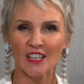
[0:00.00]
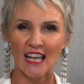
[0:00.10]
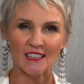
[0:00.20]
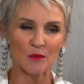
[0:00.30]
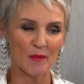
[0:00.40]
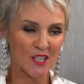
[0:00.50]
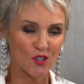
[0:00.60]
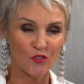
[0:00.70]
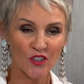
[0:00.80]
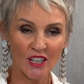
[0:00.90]
The color that
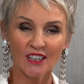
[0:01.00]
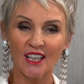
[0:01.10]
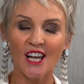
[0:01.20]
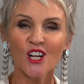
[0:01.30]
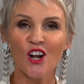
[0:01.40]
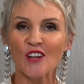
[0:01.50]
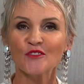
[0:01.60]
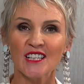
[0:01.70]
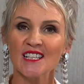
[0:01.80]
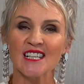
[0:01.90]
makes you feel
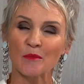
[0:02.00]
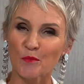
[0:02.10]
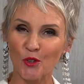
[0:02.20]
confident and